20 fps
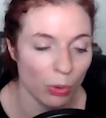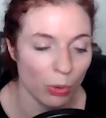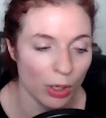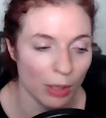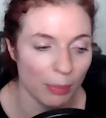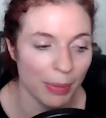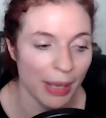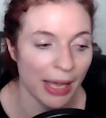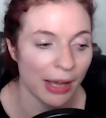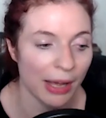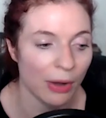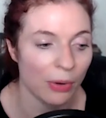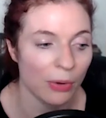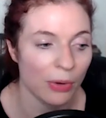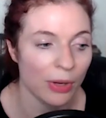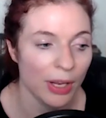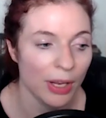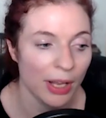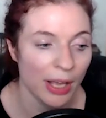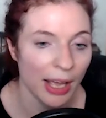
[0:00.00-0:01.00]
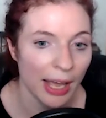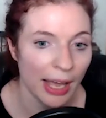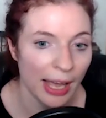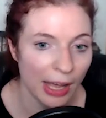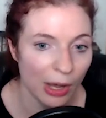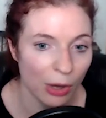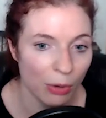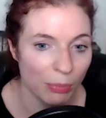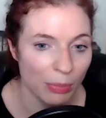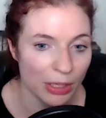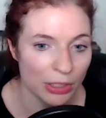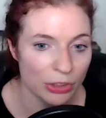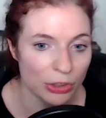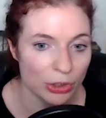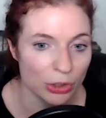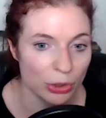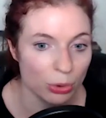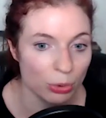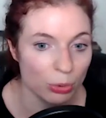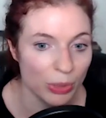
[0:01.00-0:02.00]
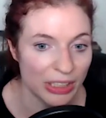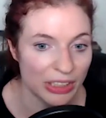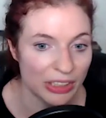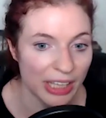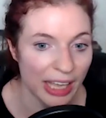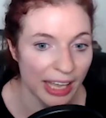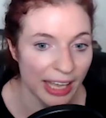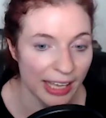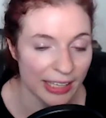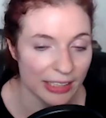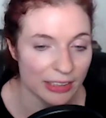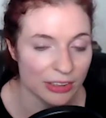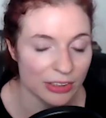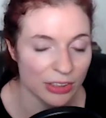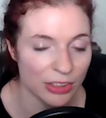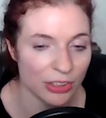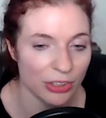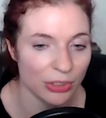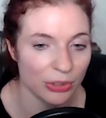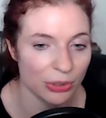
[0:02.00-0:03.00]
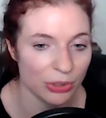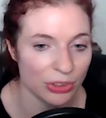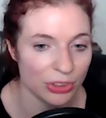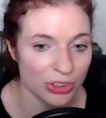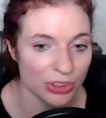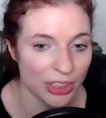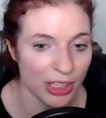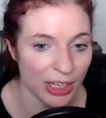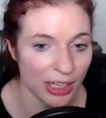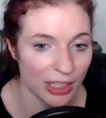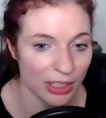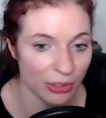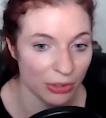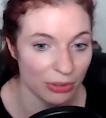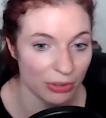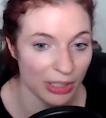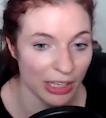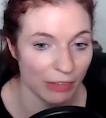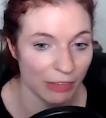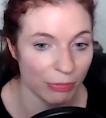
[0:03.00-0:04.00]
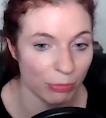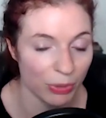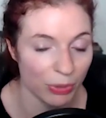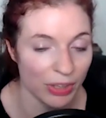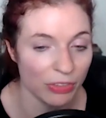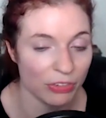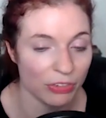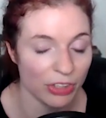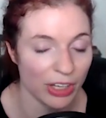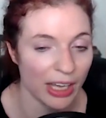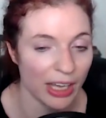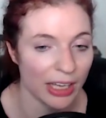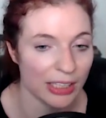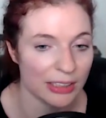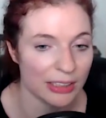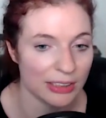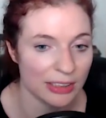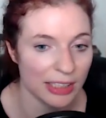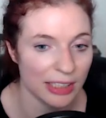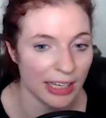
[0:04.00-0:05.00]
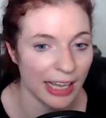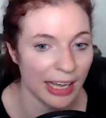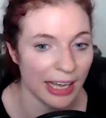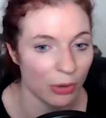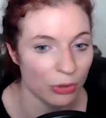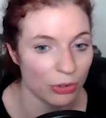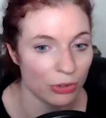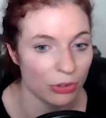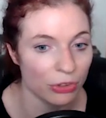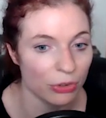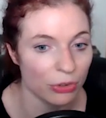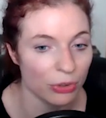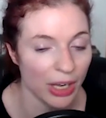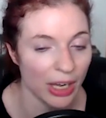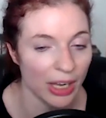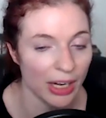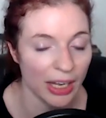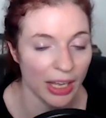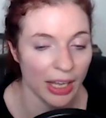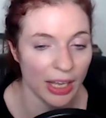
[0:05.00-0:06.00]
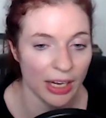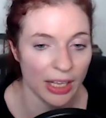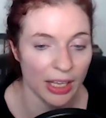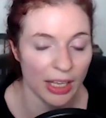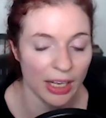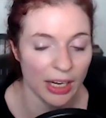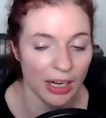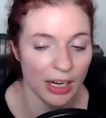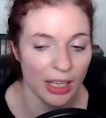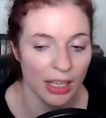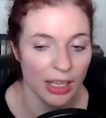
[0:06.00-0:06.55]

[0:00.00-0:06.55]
about how much you enhance your life with chess than how good you got at it.